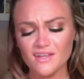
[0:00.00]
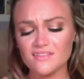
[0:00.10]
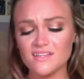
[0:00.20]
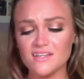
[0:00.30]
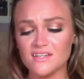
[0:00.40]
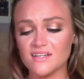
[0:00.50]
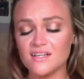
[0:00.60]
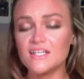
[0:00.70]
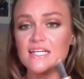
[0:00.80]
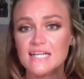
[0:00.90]
the
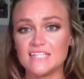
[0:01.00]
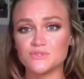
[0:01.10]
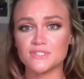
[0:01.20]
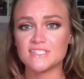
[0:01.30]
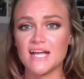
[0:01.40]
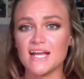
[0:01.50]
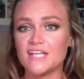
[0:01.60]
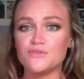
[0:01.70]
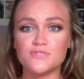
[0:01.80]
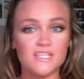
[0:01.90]
contouring side, I
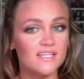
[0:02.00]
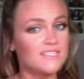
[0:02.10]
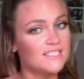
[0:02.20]
use it